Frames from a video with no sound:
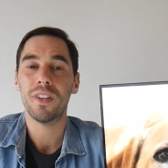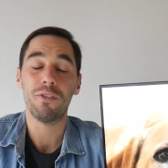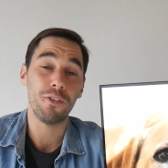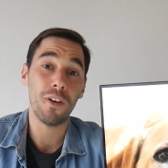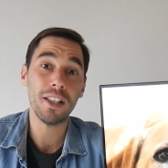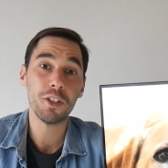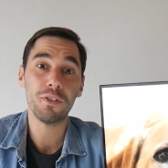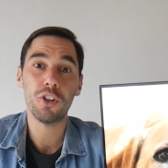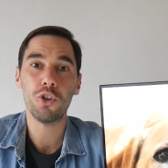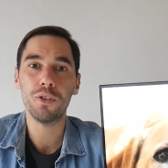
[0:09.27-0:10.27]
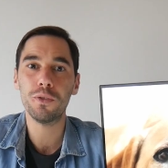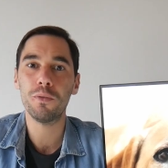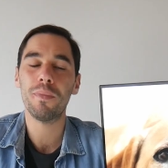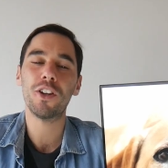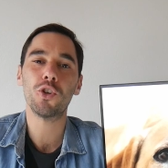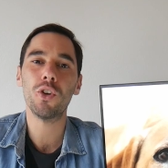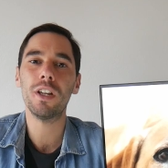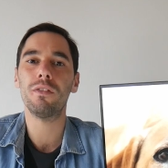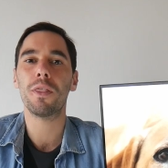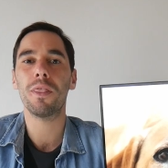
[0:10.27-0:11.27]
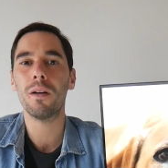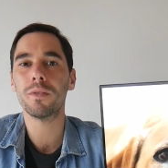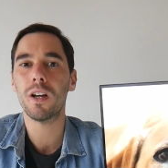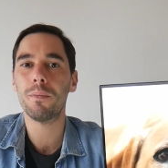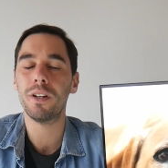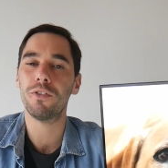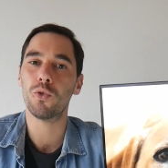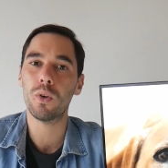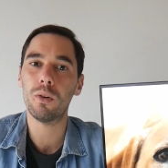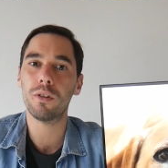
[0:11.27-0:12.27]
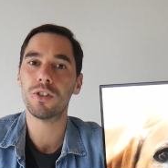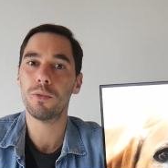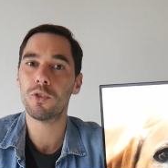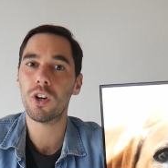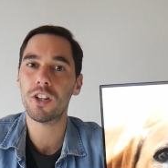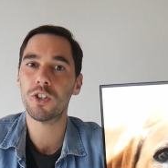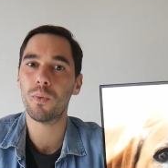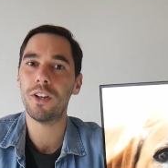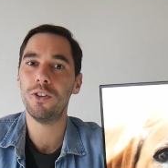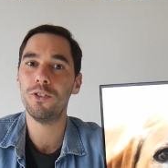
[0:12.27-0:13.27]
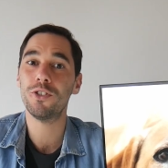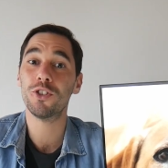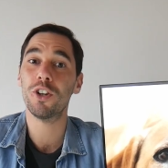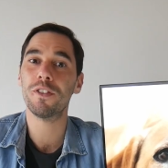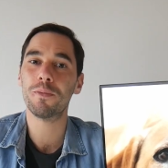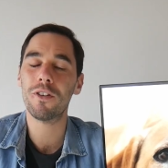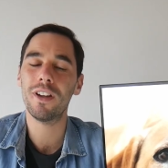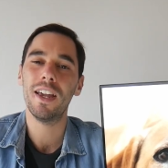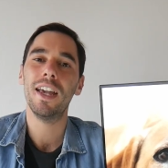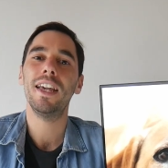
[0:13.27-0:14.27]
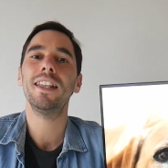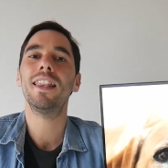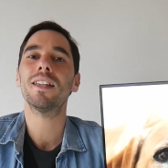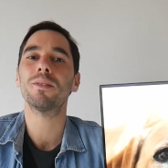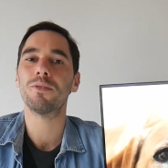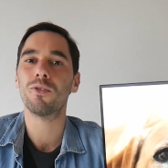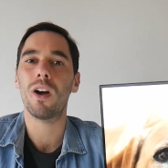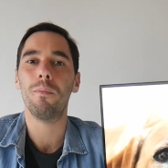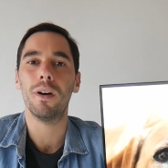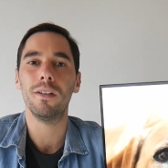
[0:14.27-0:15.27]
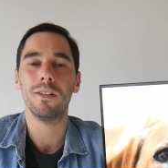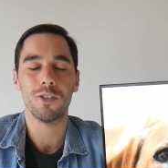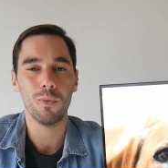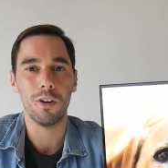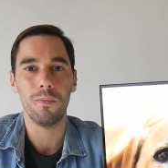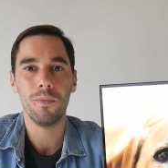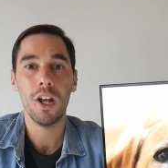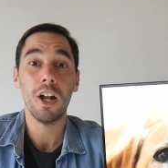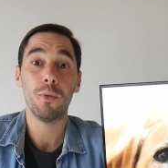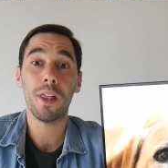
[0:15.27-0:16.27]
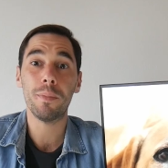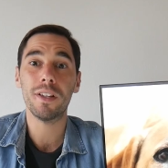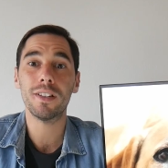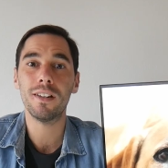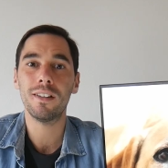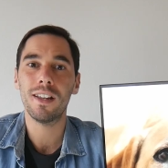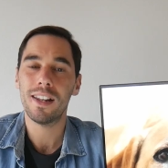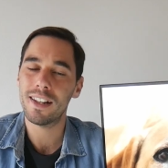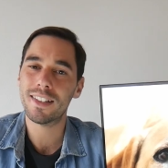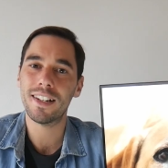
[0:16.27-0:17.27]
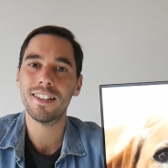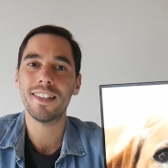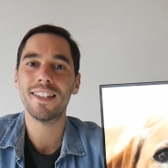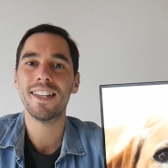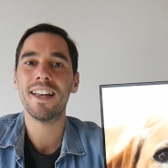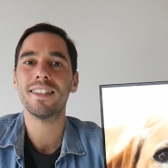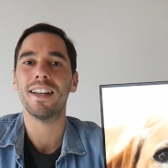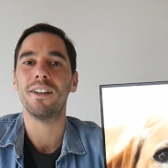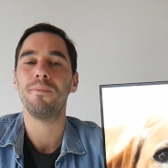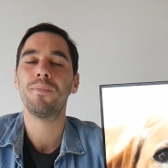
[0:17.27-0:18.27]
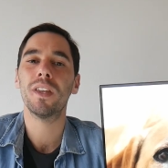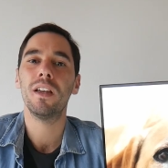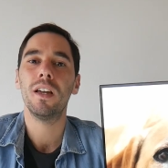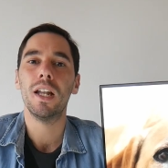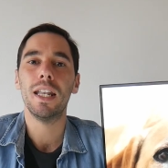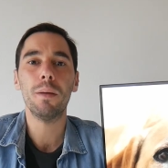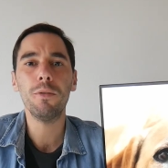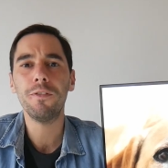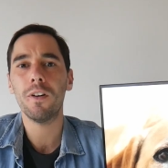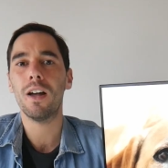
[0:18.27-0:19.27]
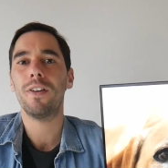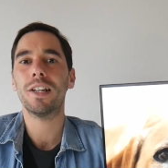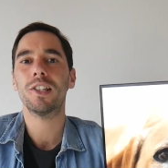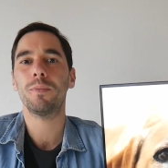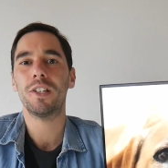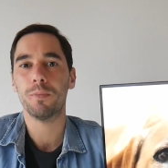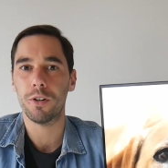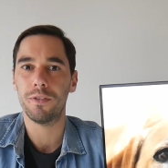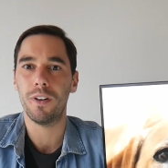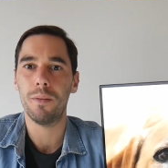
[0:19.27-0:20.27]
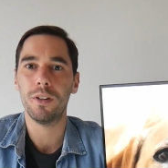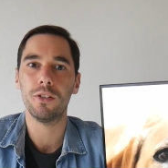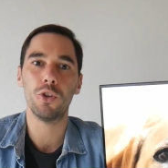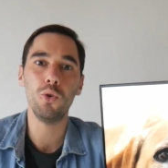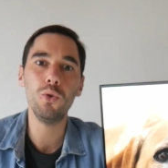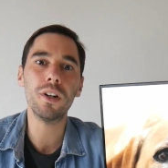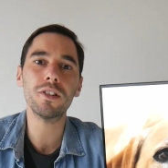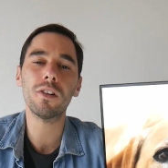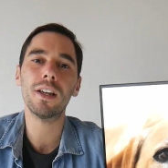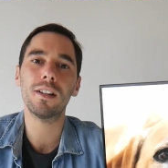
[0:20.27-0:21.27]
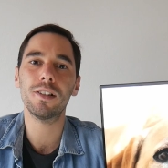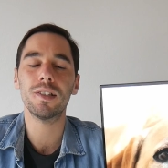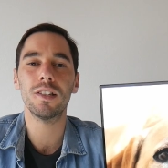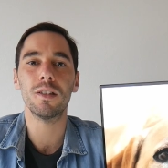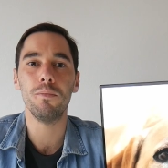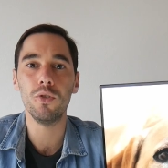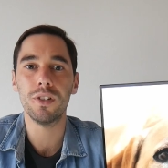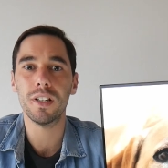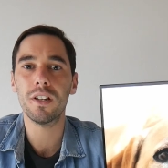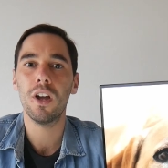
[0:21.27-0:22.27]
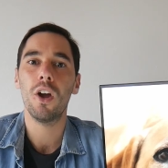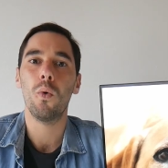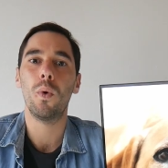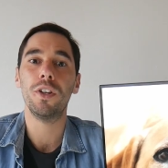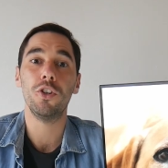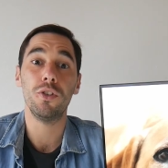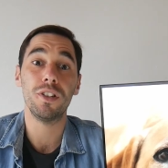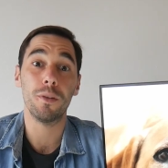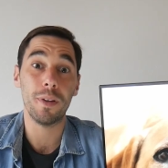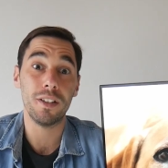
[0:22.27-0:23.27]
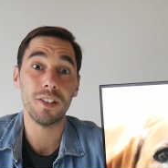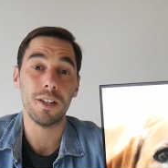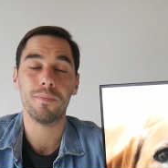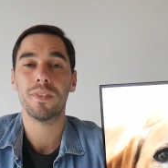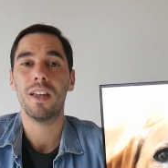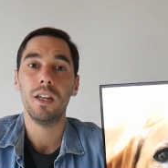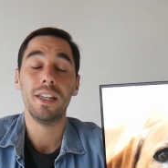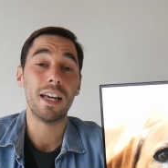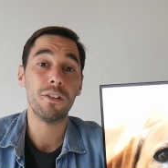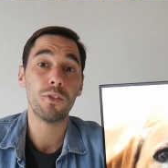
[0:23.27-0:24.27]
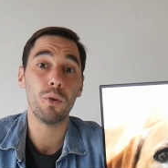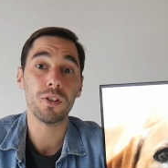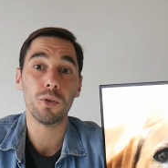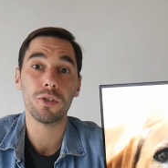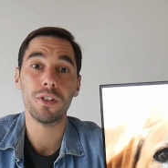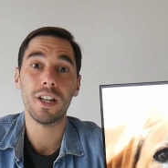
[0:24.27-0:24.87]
If you find this video useful, make sure you give it a thumbs up, and if you really want to supercharge the way you use your Surface Pro, hit that subscribe button as well. With that being said, let's get into this countdown. Number 5 has to be Spotify, because who doesn't like listening to music when you're using the PC? You can of course also